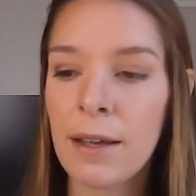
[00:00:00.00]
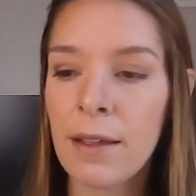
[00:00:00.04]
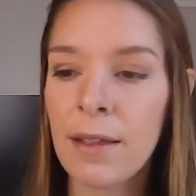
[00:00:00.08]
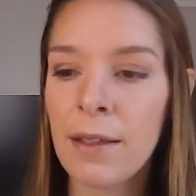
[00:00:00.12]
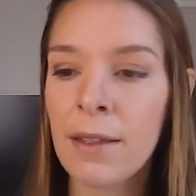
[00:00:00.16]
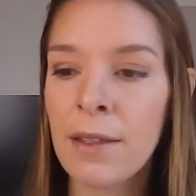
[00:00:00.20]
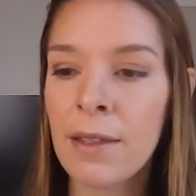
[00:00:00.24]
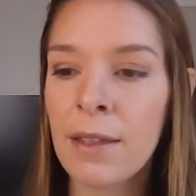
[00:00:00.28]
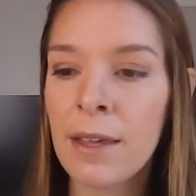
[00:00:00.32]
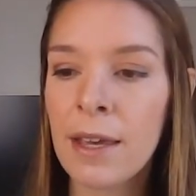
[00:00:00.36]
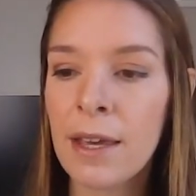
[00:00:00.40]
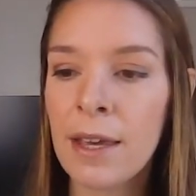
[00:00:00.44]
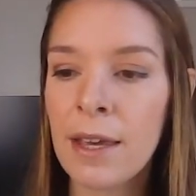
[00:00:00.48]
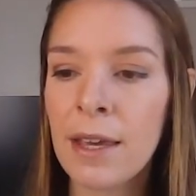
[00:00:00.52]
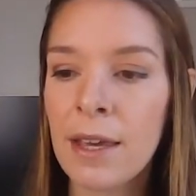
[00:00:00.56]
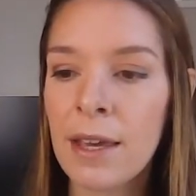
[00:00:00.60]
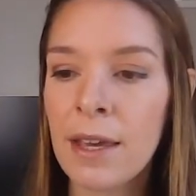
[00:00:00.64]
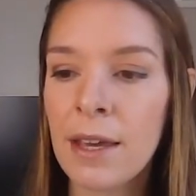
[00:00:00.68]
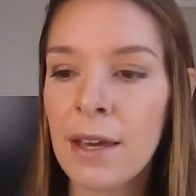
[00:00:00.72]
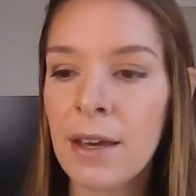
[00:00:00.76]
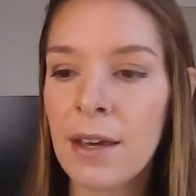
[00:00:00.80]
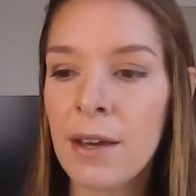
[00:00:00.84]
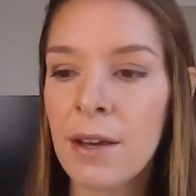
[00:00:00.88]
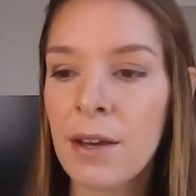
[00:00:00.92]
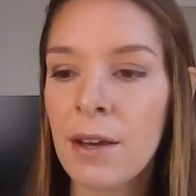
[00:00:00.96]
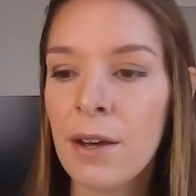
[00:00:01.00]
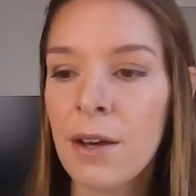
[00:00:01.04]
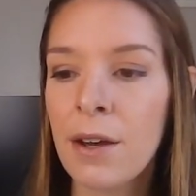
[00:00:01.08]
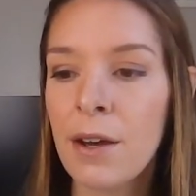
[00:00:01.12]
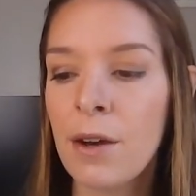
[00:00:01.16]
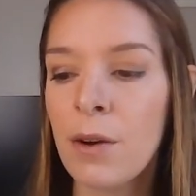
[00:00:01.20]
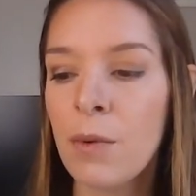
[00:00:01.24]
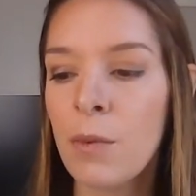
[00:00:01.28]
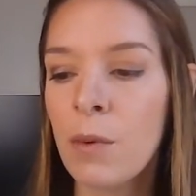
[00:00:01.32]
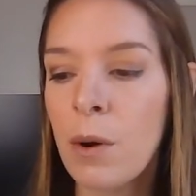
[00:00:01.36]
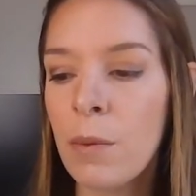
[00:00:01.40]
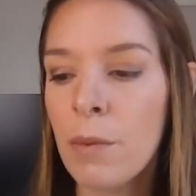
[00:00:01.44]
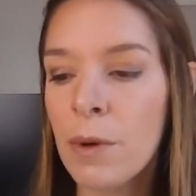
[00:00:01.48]
the
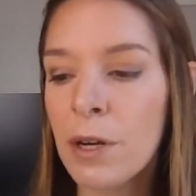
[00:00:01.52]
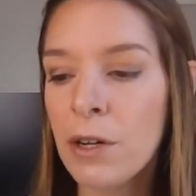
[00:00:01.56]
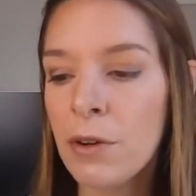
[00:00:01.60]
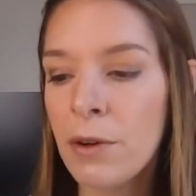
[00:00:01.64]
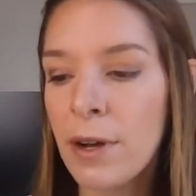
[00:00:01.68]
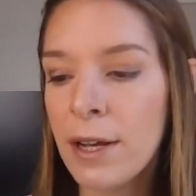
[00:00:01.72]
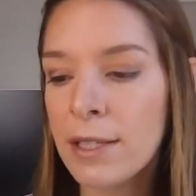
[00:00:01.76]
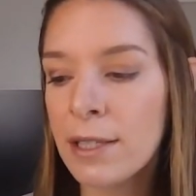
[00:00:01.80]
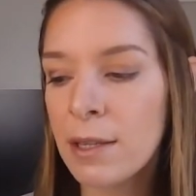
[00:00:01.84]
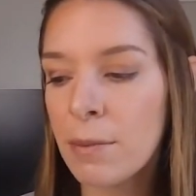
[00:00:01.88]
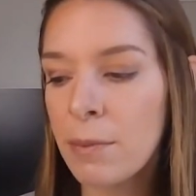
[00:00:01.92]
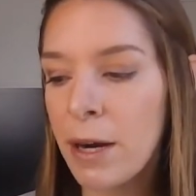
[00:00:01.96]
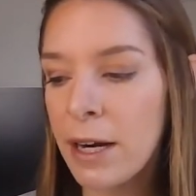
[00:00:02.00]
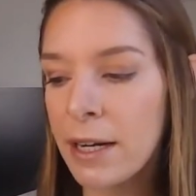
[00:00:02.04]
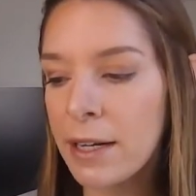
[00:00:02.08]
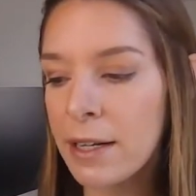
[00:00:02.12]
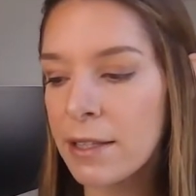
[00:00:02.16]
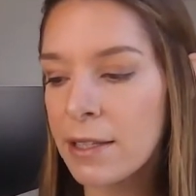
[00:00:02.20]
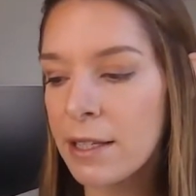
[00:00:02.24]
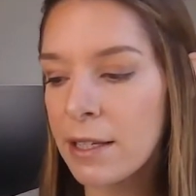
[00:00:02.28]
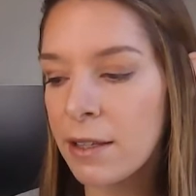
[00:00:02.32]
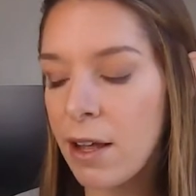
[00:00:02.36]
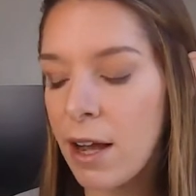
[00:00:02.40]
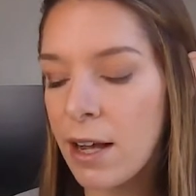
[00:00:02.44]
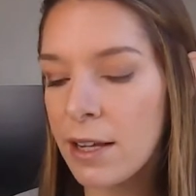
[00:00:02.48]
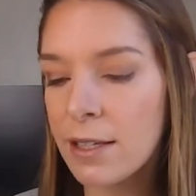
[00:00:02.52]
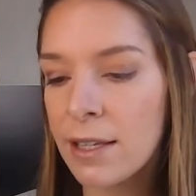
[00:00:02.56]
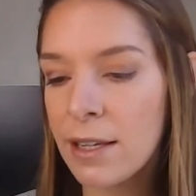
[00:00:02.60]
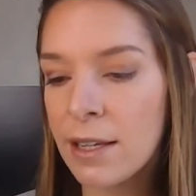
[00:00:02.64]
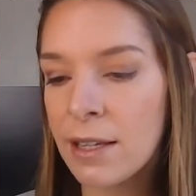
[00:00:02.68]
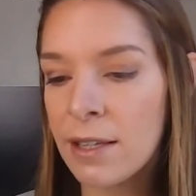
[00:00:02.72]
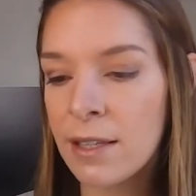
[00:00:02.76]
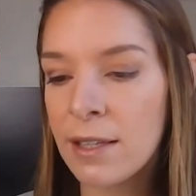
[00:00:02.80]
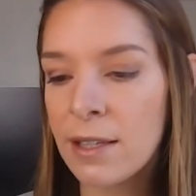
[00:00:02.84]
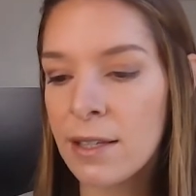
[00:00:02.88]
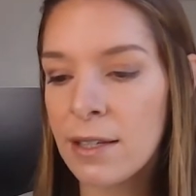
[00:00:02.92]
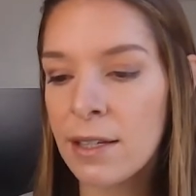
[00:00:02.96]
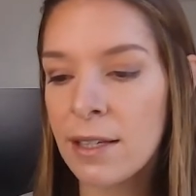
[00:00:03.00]
woman who has the pregnancy loss is